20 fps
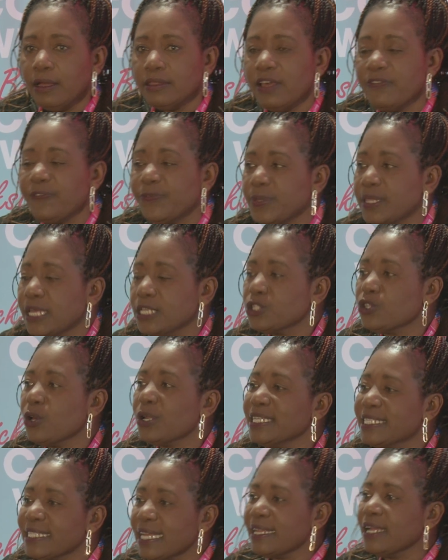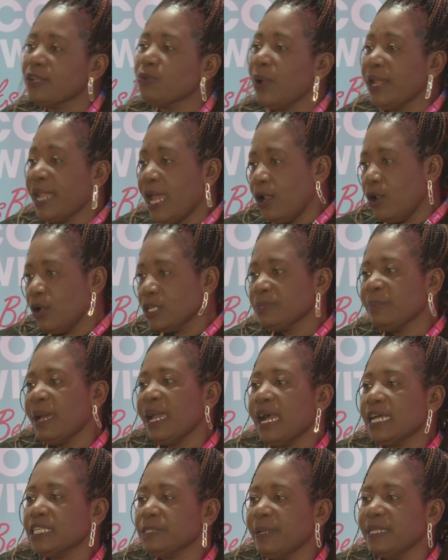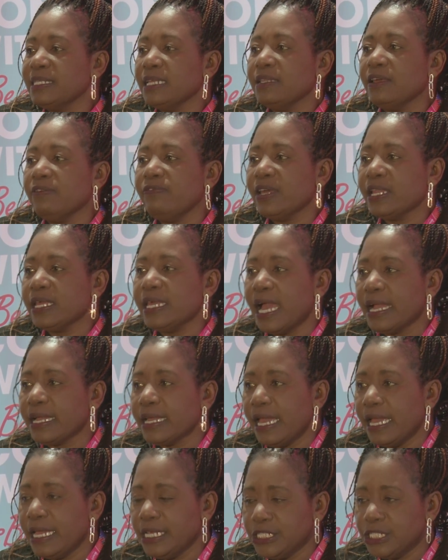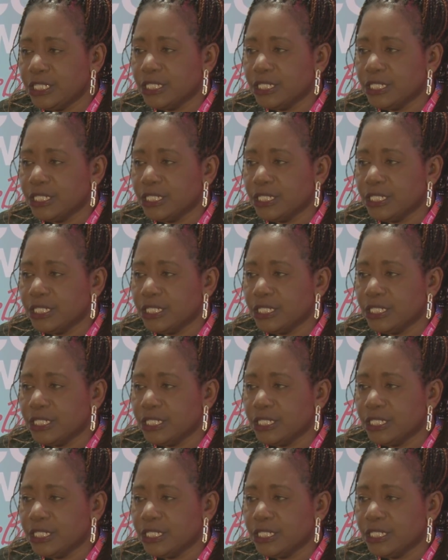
The story started when I lost my husband at a very young age.